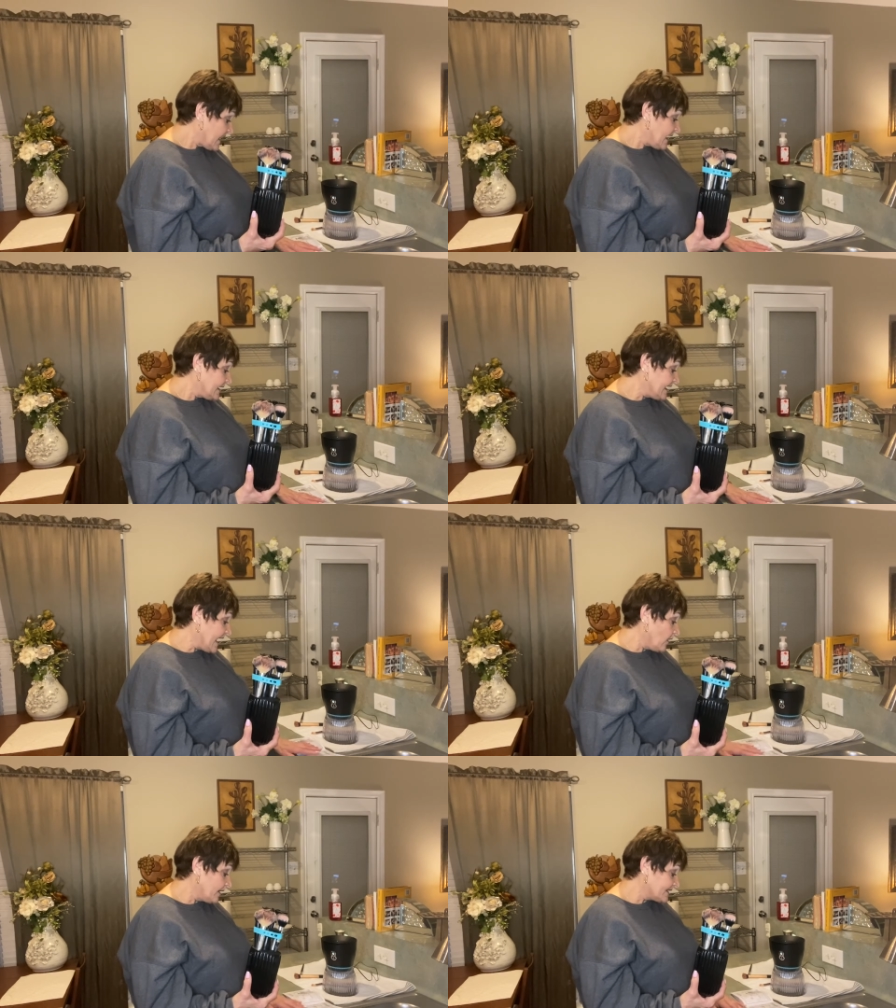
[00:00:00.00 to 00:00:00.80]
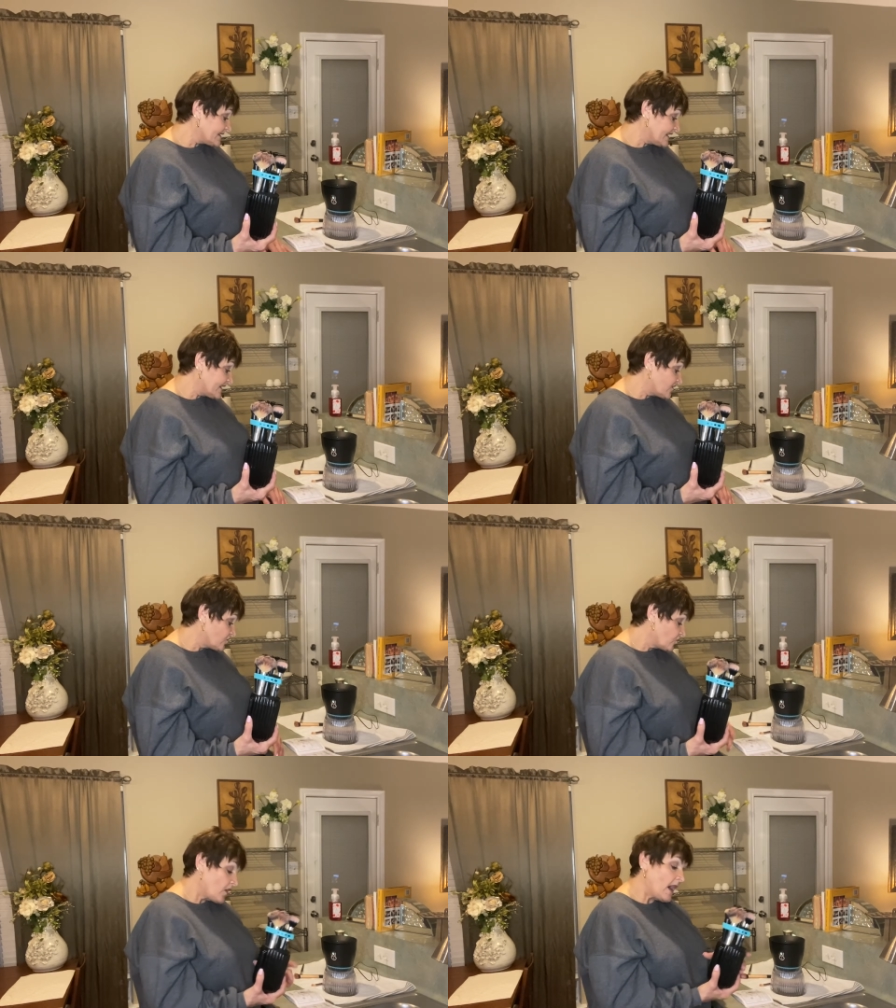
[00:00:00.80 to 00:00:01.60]
Now it says
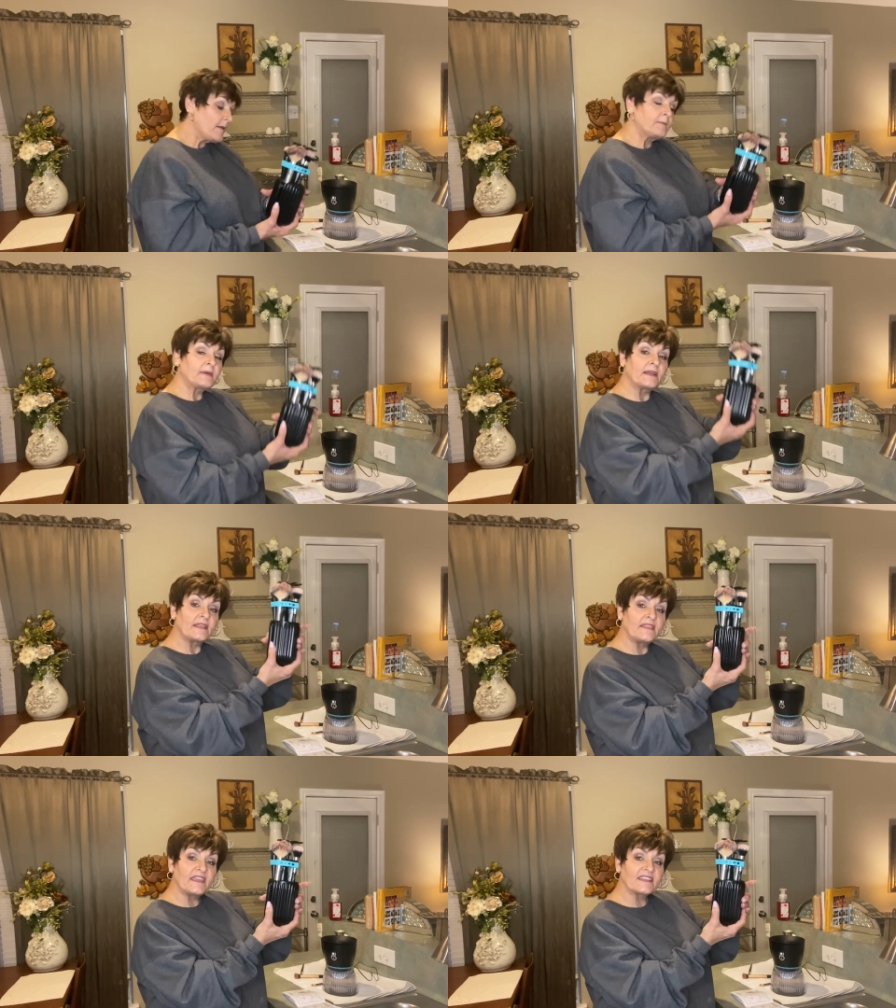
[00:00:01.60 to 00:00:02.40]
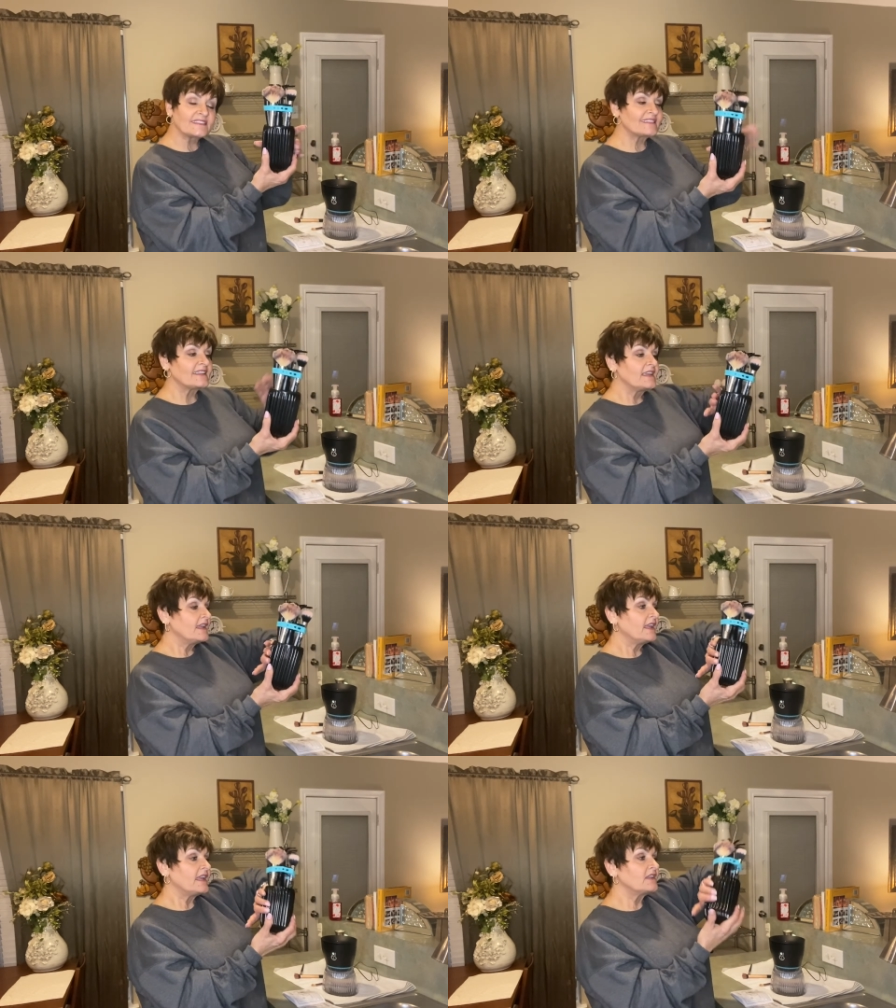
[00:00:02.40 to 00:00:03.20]
drop this
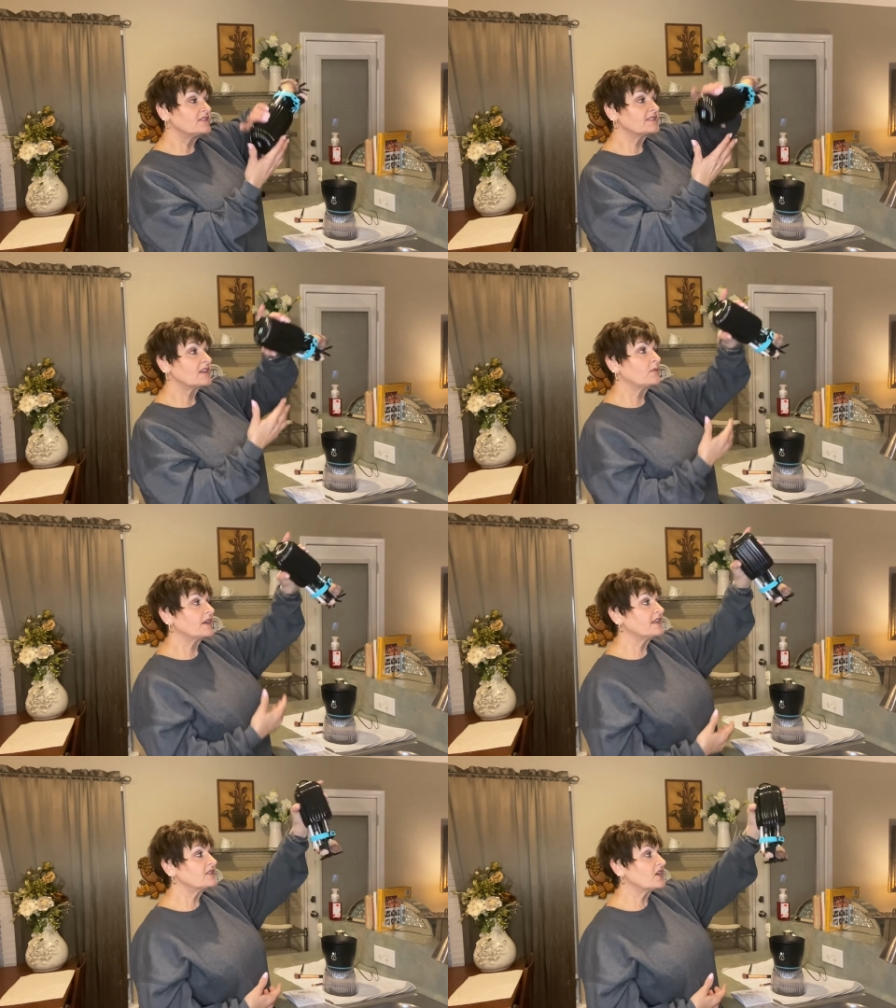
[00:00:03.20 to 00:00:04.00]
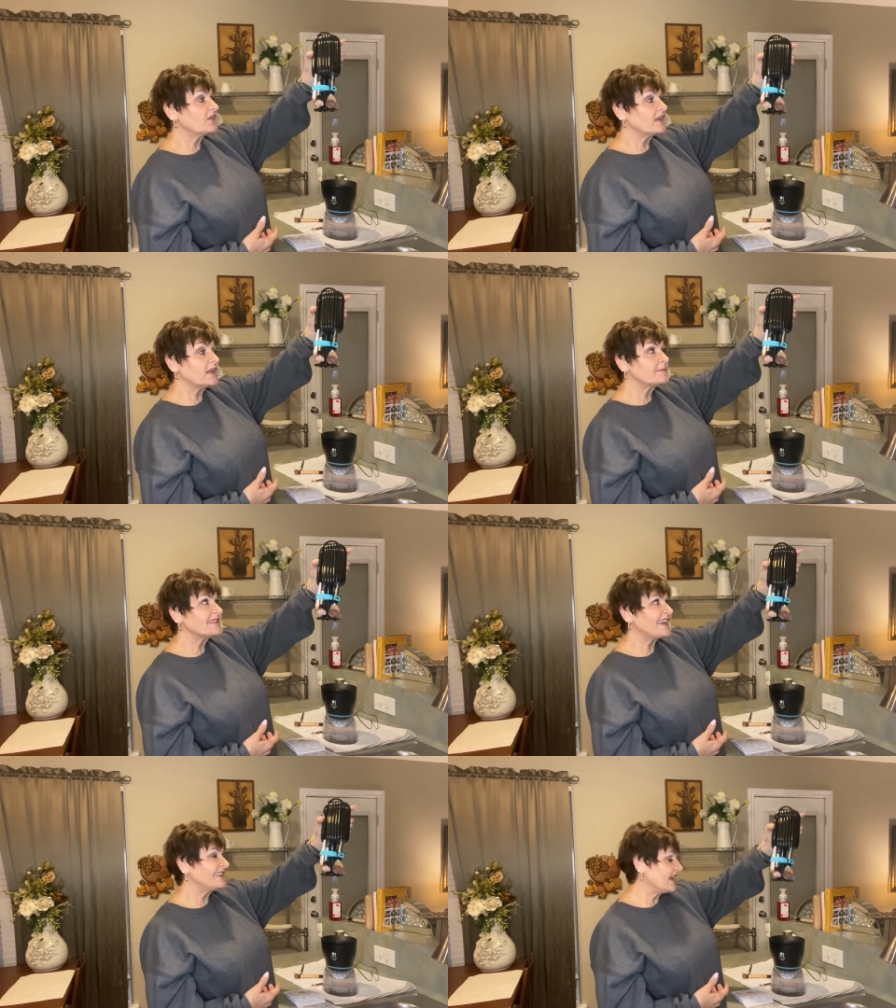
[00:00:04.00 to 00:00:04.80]
in, so we're gonna turn it
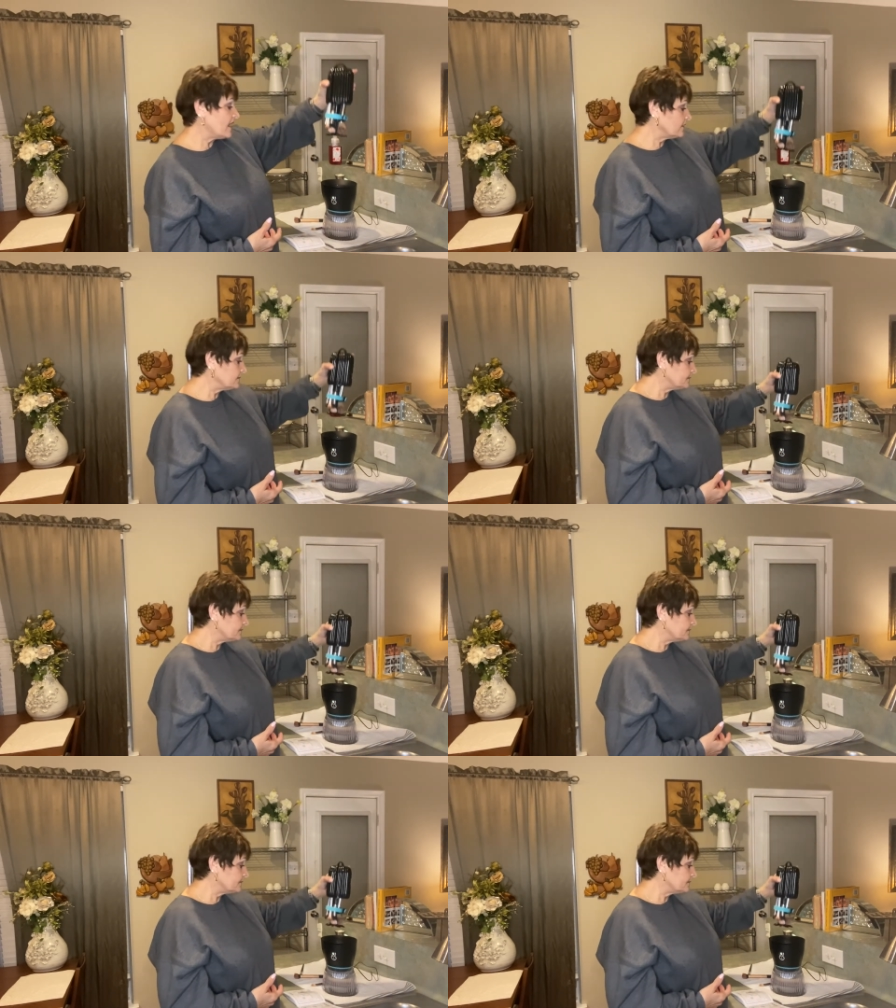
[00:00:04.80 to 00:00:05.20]
upside down.